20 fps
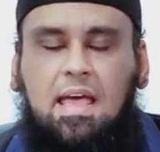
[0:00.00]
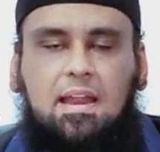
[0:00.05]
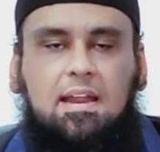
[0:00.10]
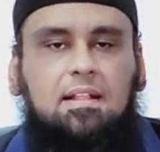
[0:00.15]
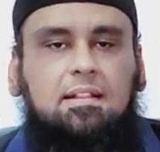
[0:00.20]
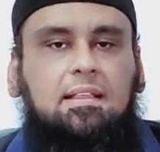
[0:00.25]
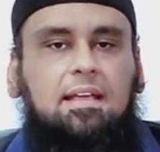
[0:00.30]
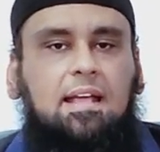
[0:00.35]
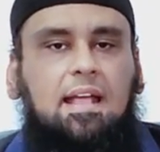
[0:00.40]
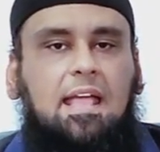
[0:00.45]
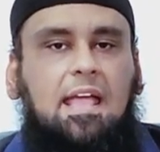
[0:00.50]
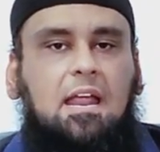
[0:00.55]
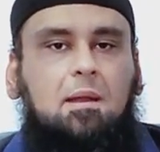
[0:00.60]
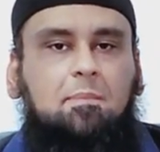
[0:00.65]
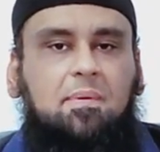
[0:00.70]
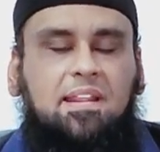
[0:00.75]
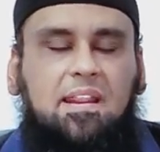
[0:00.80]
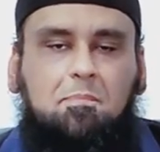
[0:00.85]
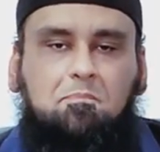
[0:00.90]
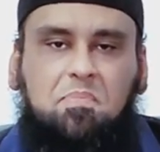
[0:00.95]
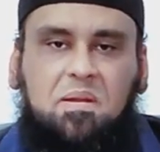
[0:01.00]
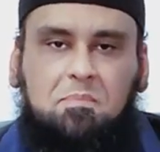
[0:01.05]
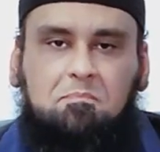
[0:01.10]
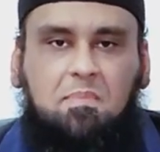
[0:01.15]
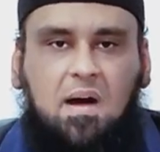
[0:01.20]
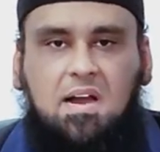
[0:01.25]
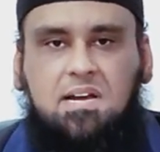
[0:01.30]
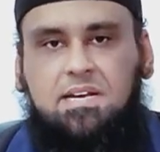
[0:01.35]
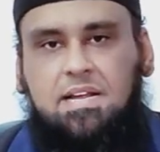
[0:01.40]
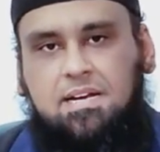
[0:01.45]
Anything can be
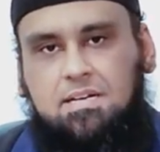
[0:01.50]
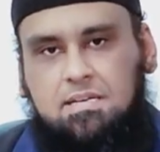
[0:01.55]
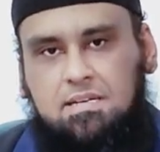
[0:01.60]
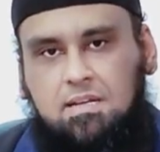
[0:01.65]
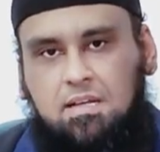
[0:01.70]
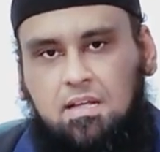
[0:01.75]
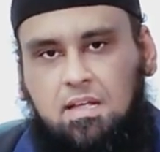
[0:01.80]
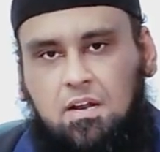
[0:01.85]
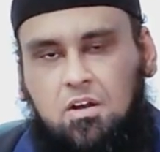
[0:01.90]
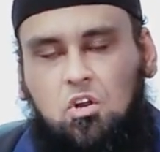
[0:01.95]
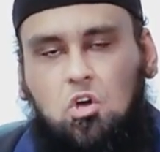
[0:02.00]
reprimanded.